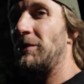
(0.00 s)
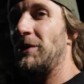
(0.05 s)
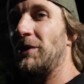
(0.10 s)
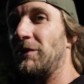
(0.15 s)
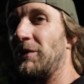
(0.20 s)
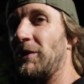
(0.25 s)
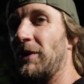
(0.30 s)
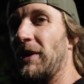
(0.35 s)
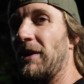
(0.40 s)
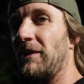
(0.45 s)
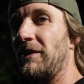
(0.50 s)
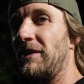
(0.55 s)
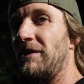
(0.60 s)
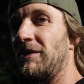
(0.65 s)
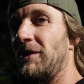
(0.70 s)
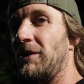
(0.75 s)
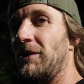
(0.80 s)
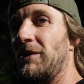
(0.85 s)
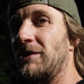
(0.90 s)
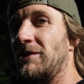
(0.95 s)
beautiful out,
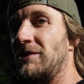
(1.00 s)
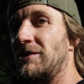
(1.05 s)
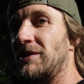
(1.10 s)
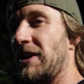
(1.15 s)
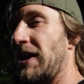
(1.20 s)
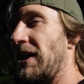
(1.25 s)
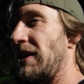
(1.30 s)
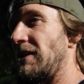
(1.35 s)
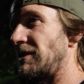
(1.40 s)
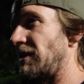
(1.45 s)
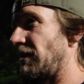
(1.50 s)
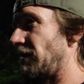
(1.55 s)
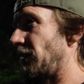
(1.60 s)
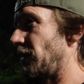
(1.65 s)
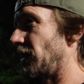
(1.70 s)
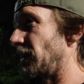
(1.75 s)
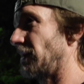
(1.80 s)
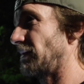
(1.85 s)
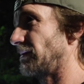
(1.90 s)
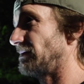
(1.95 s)
even though there's cicadas
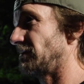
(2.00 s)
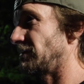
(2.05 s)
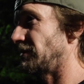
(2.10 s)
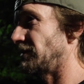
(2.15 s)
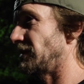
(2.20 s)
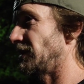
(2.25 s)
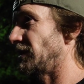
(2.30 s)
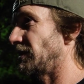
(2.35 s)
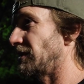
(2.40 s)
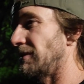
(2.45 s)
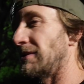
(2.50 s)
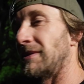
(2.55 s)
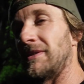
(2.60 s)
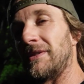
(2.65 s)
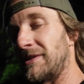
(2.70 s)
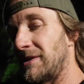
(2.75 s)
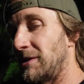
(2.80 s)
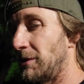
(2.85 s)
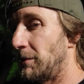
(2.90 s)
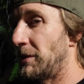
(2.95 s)
everywhere.
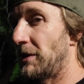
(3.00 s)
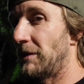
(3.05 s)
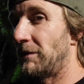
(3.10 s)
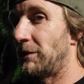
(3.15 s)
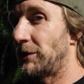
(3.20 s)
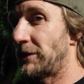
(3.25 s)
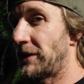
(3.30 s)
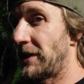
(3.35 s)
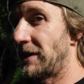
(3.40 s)
It's still beautiful,